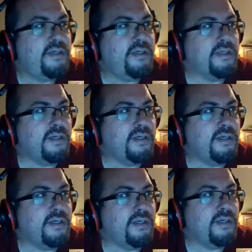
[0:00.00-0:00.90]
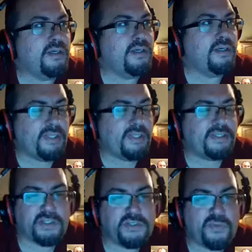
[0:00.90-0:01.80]
You had to really
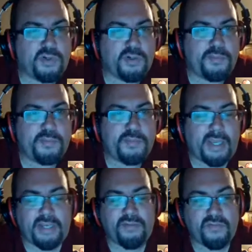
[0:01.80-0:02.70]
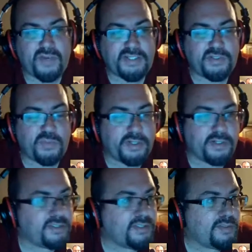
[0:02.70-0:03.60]
search for them. I didn't even find Twitter
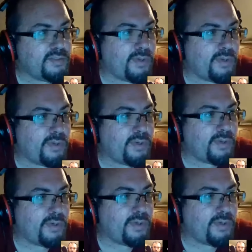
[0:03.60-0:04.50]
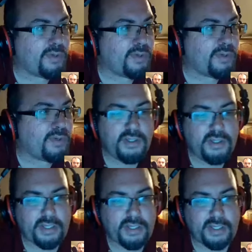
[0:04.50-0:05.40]
till probably 2 years ago,
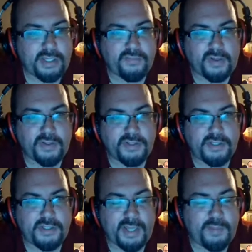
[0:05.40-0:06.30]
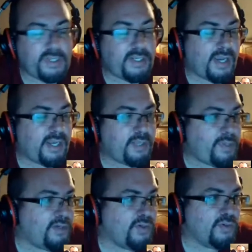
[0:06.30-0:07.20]
and I found
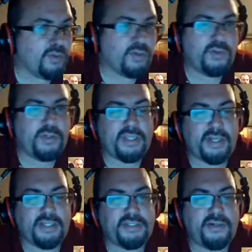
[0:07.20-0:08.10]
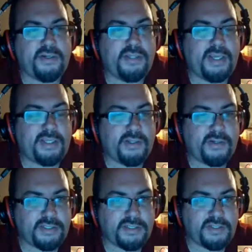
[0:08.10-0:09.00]
IDP Guru, and then I started like
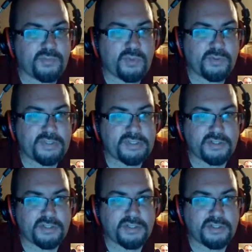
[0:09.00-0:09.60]
learning to do more research